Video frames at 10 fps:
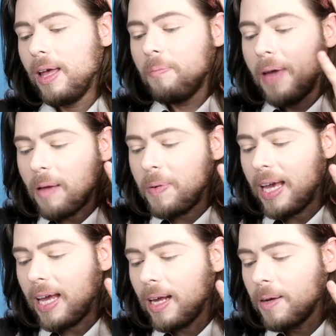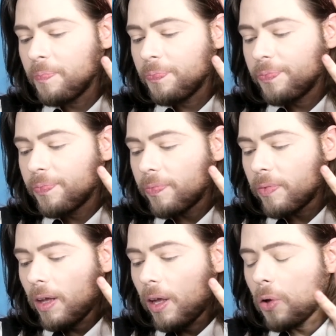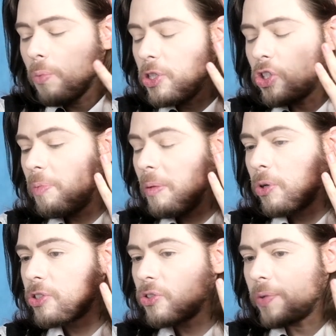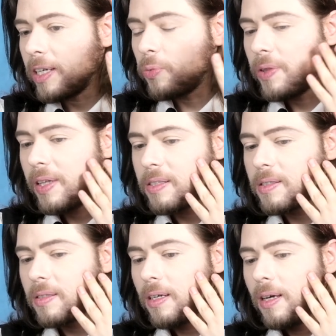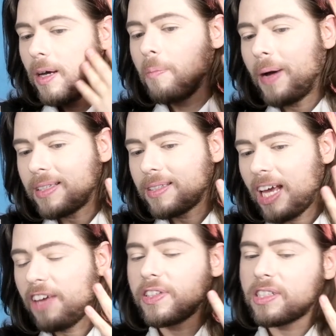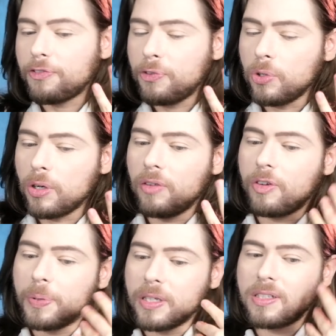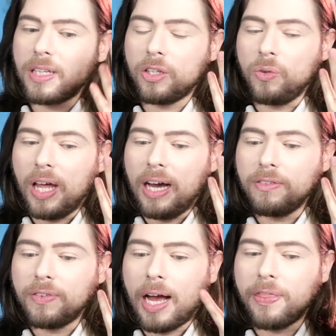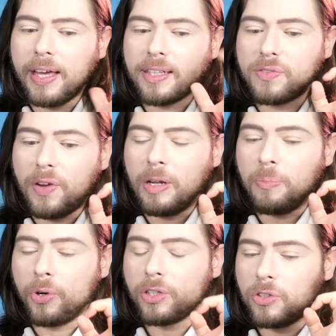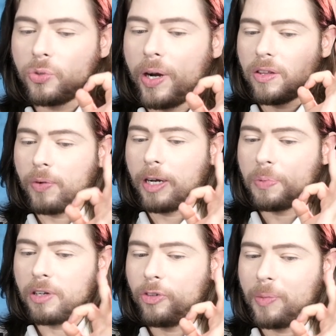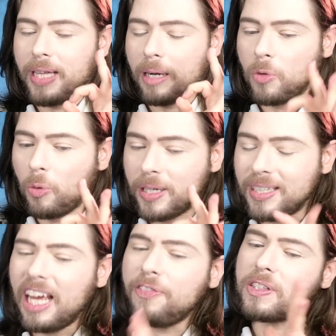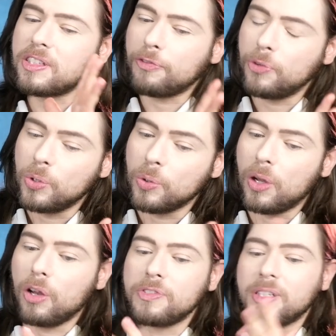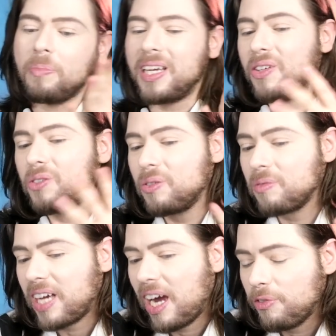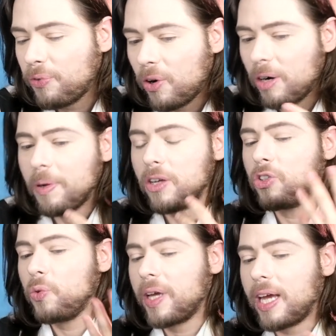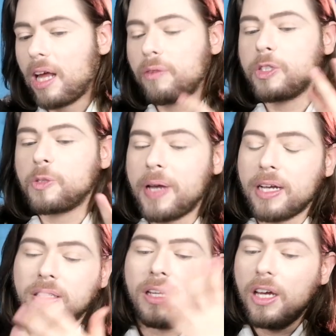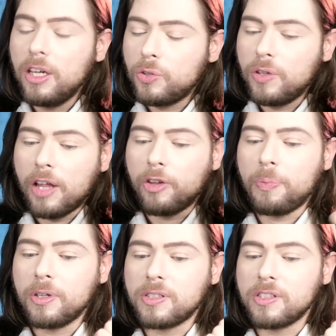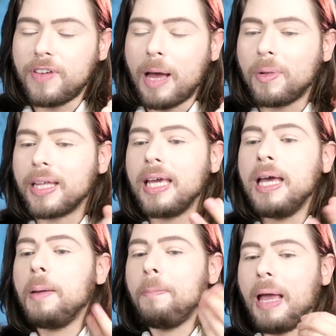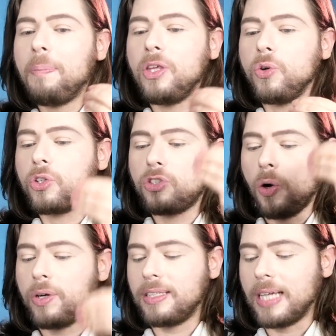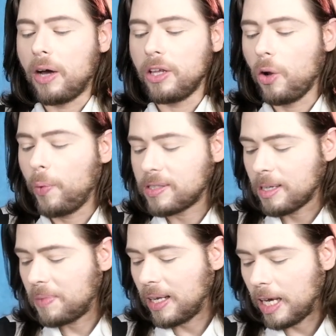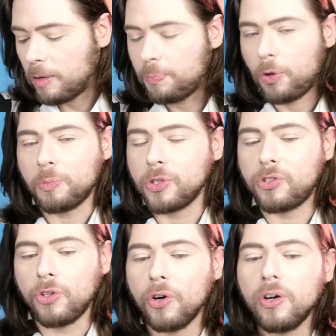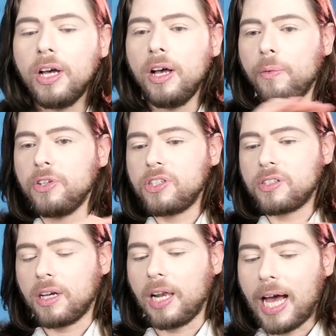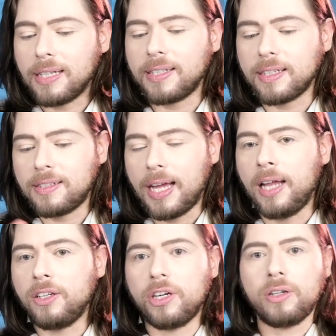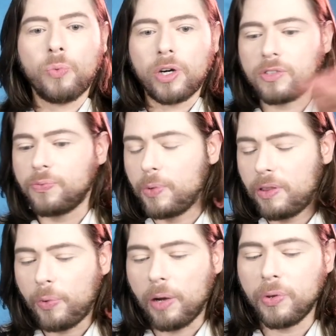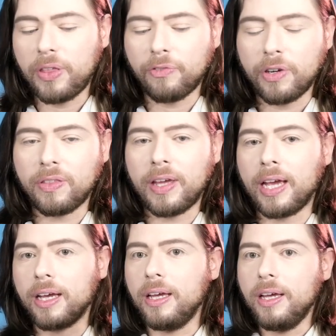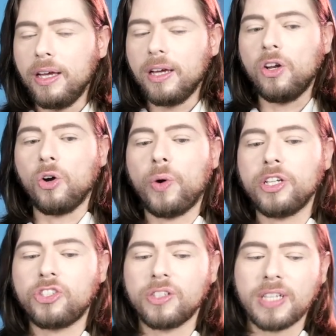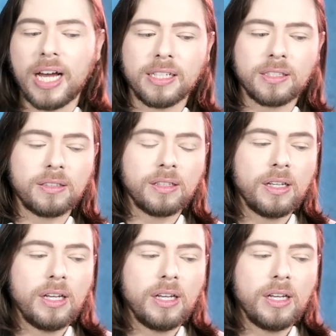Maybe we should be more strict with this. But if it's a funeral of a person that you love, I think it's very important to the right perfume in that moment. If it's the funeral of somebody you don't care for, but you're doing it out of respect to the other person's family, maybe you could tone it down, you know, wear something like Pour Monsieur, which is a classic standard, works with, well, with everything, no questions asked.